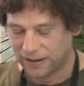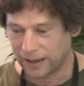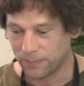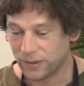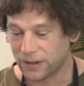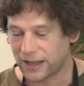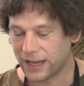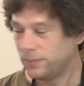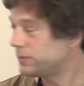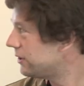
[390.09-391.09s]
um, the
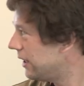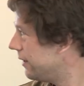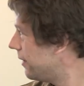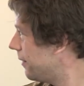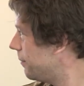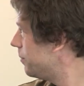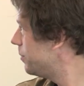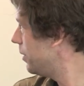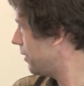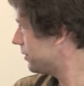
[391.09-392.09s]
names and the,
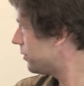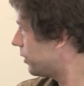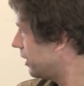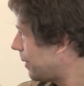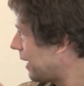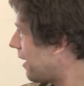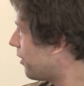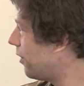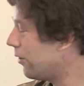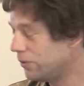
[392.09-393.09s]
you know, it's talking about
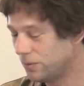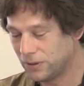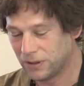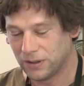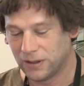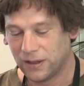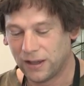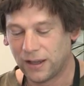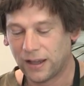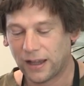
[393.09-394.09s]
alcohol.
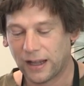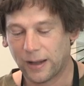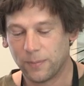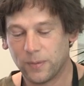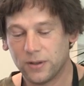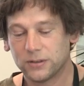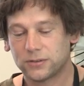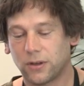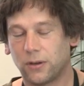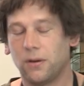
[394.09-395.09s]
Um,
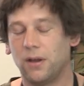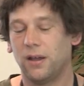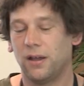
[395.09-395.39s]
so